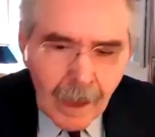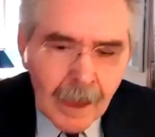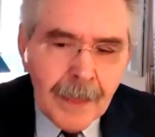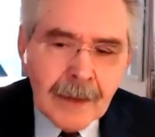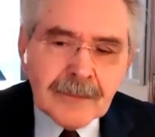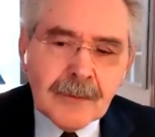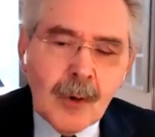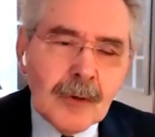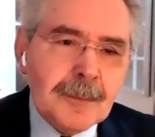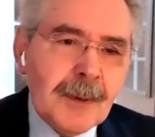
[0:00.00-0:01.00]
And that's, of
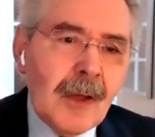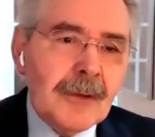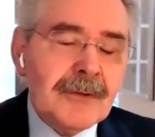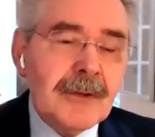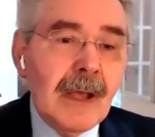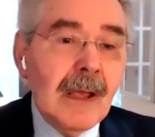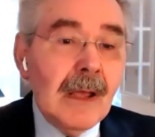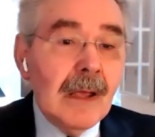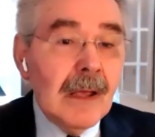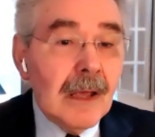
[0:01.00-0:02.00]
course, because
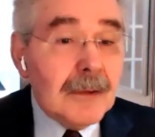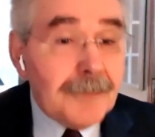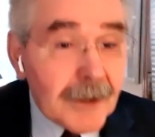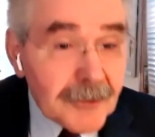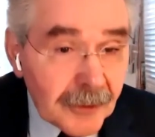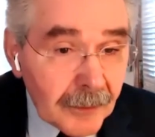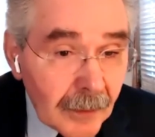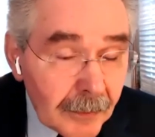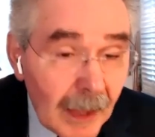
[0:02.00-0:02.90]
it's fiction.